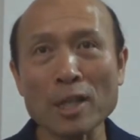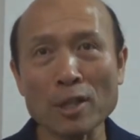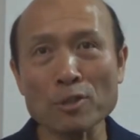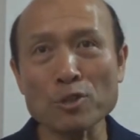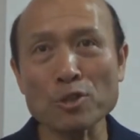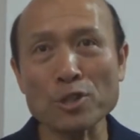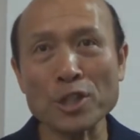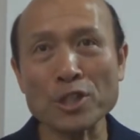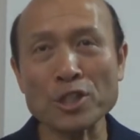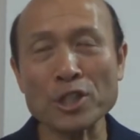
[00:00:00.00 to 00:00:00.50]

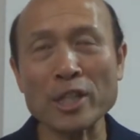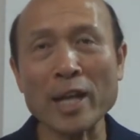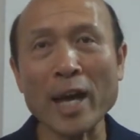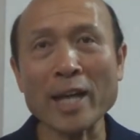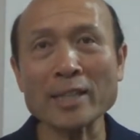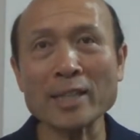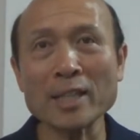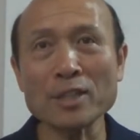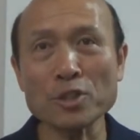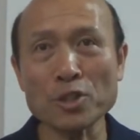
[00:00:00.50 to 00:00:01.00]
illustration.
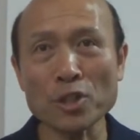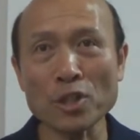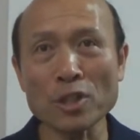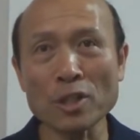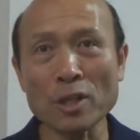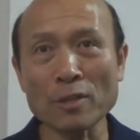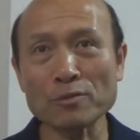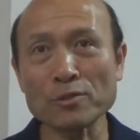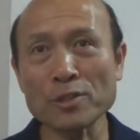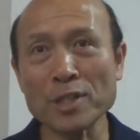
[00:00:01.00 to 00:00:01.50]
I can
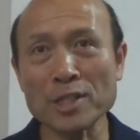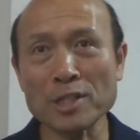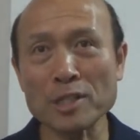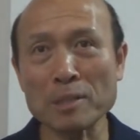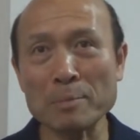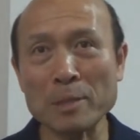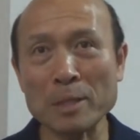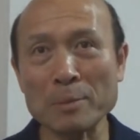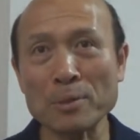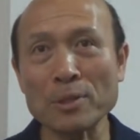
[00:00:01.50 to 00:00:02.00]
turn off
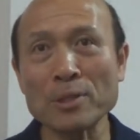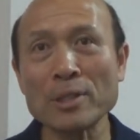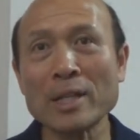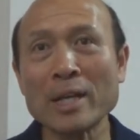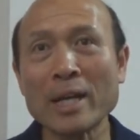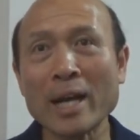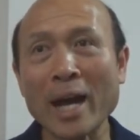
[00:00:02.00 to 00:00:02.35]
crazy people.